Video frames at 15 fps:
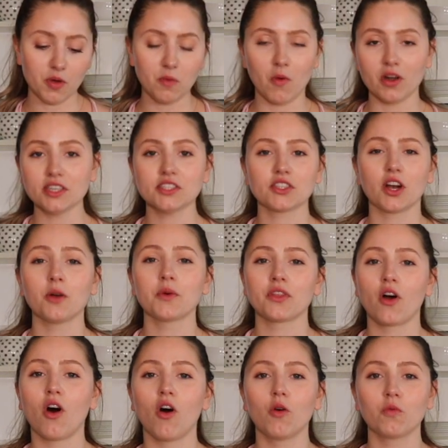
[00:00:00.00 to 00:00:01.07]
we wanna start
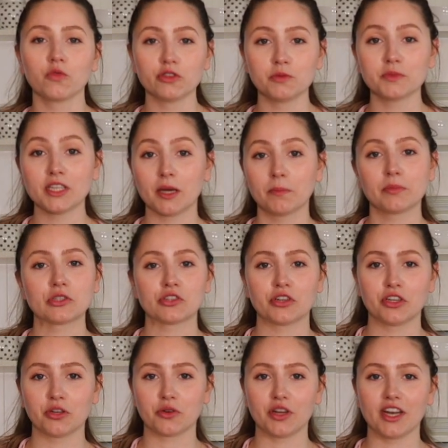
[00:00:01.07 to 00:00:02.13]
with all room temperature
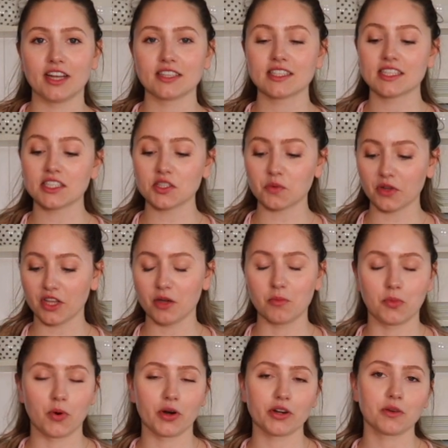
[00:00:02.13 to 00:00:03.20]
ingredients. This is really
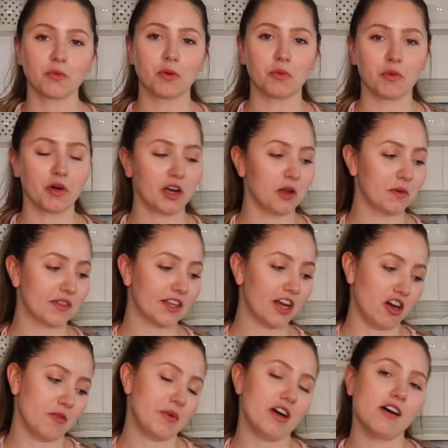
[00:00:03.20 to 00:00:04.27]
important when we're working with
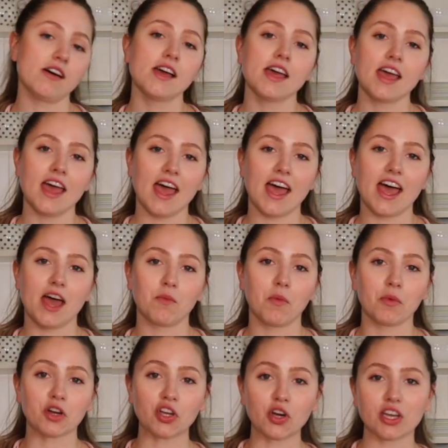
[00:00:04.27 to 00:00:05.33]
caramel, and
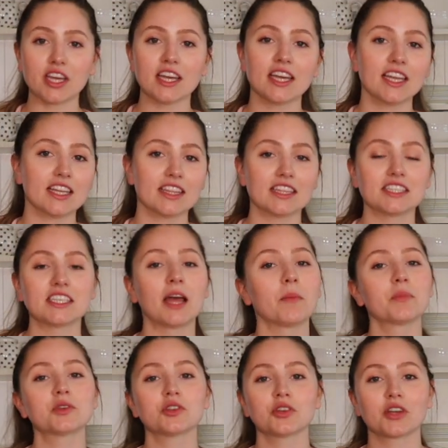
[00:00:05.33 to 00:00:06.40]
when we're cooking it, the
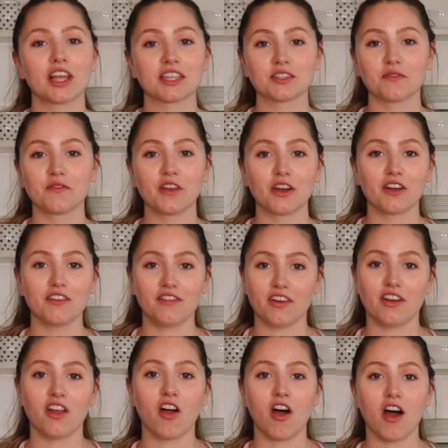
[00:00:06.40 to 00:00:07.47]
temperature gets very,
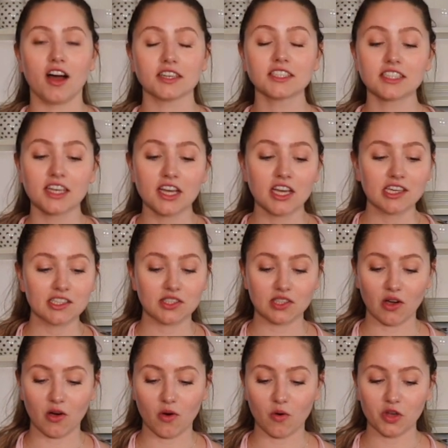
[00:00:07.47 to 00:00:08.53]
very hot.
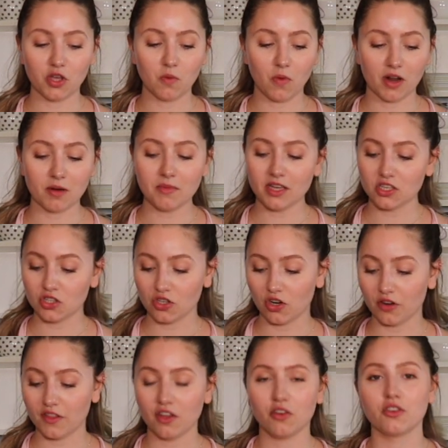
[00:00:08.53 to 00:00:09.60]
So you wanna make
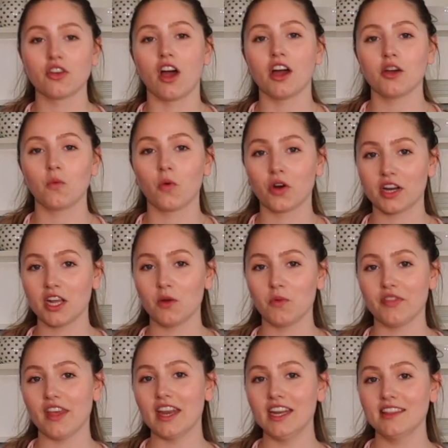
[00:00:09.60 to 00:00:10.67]
sure that you're not working
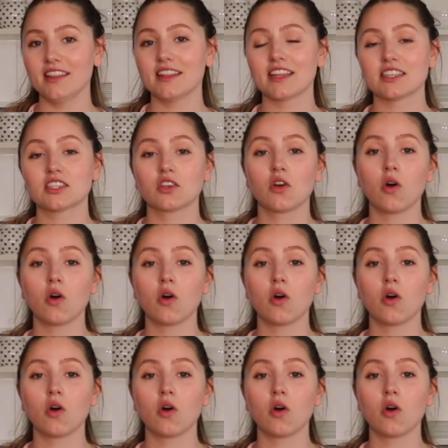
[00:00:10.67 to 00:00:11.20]
with anything that's